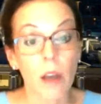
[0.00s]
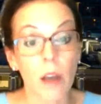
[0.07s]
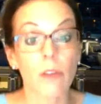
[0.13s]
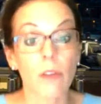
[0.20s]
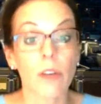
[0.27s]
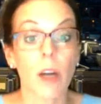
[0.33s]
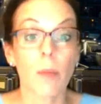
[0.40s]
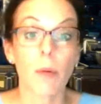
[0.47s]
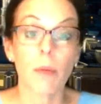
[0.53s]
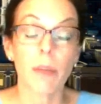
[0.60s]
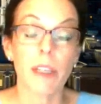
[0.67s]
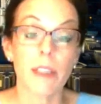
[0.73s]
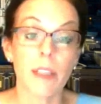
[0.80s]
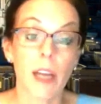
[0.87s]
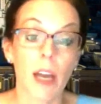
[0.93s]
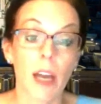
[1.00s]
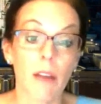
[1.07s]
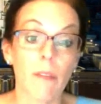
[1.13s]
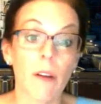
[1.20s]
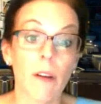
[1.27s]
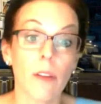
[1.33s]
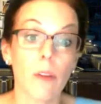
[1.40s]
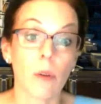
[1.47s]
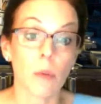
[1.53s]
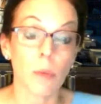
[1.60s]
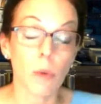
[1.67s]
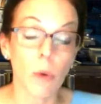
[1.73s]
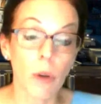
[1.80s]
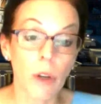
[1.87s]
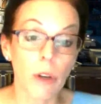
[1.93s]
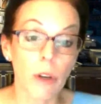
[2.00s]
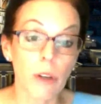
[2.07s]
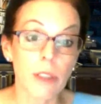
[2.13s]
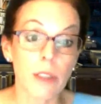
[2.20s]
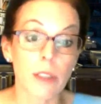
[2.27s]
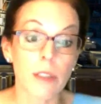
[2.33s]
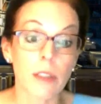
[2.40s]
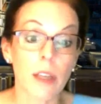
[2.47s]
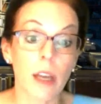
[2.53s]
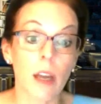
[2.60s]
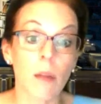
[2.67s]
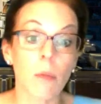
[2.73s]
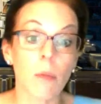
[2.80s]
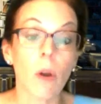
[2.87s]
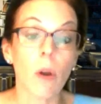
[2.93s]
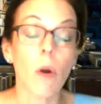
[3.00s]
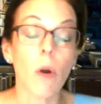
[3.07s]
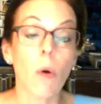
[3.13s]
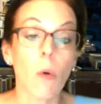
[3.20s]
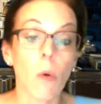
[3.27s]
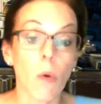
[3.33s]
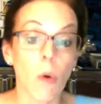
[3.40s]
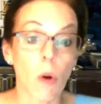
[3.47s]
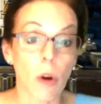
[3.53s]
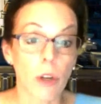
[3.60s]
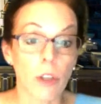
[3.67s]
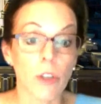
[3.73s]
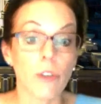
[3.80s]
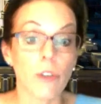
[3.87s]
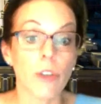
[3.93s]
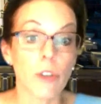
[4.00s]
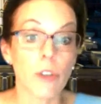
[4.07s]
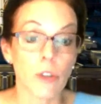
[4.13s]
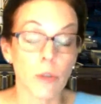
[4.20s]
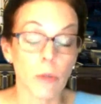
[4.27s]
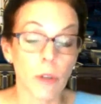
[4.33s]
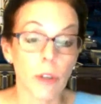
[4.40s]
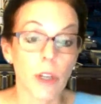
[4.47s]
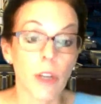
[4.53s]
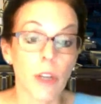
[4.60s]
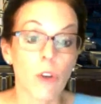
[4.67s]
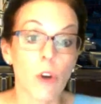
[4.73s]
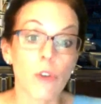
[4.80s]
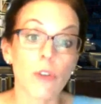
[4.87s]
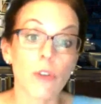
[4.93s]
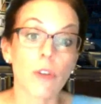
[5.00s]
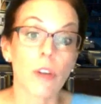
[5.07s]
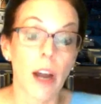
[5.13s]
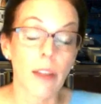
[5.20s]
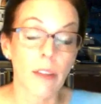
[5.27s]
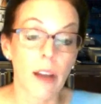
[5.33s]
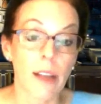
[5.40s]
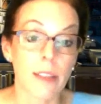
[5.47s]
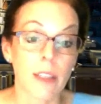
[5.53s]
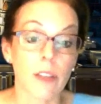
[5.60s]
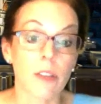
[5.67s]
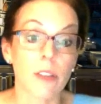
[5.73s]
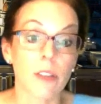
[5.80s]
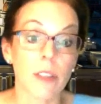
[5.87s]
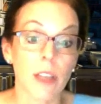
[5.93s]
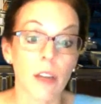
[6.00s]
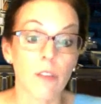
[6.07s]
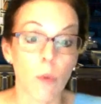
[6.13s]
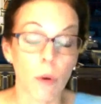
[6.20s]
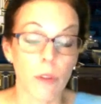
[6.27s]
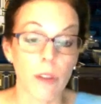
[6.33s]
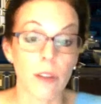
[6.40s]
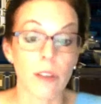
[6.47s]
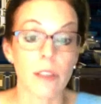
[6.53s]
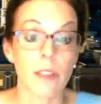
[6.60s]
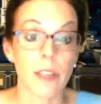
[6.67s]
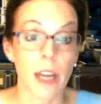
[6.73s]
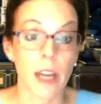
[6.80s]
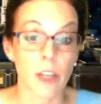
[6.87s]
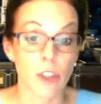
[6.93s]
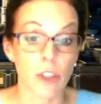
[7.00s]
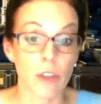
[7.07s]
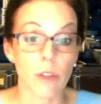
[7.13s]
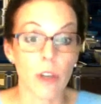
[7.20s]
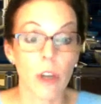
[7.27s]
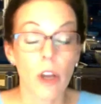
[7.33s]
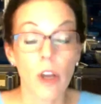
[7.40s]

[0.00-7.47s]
They're not permitted to have their employer assist them or a union steward. And those are guidelines that are set forth in the statute.